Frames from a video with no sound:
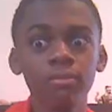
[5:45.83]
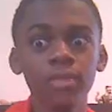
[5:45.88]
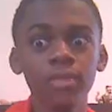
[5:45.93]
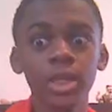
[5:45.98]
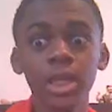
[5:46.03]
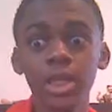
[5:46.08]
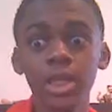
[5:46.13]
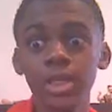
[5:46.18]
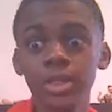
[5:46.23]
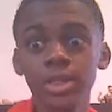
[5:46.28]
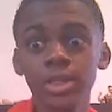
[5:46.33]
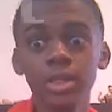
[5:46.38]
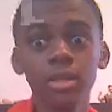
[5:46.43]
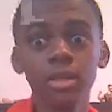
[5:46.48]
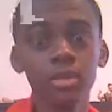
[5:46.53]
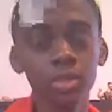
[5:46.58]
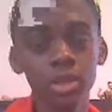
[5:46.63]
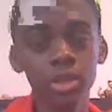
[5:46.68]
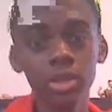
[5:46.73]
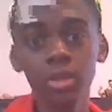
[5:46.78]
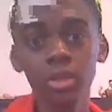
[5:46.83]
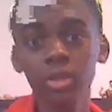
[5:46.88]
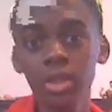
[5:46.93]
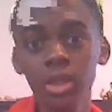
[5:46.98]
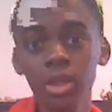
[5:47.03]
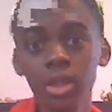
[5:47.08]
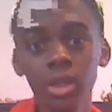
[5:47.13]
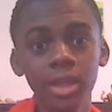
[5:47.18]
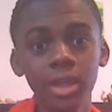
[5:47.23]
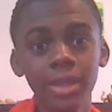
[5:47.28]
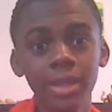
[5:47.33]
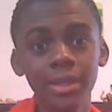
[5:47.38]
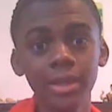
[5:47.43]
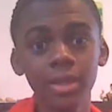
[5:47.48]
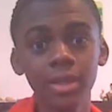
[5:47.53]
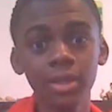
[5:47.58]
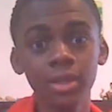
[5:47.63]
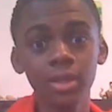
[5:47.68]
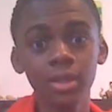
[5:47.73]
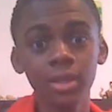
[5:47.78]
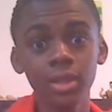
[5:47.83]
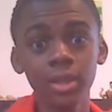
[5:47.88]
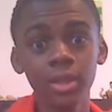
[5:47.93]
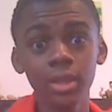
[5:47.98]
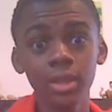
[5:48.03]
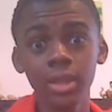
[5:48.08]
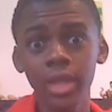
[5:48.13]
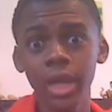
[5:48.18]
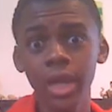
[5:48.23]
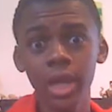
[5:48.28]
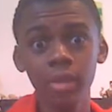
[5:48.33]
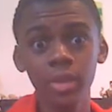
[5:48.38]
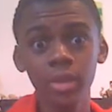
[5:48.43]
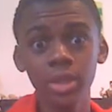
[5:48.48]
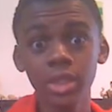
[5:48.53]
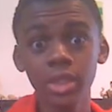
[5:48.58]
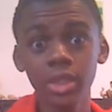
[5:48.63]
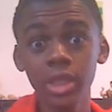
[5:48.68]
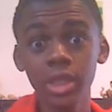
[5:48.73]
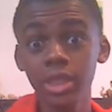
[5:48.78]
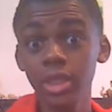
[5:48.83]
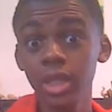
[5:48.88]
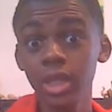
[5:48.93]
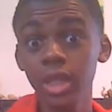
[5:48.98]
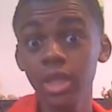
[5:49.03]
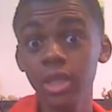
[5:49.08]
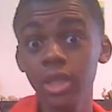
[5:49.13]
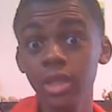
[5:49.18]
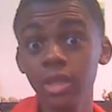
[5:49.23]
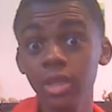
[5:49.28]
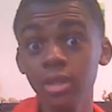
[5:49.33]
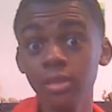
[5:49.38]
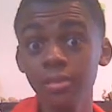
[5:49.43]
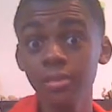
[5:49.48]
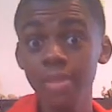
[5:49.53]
I can tell what's going on. The camera's not shaking.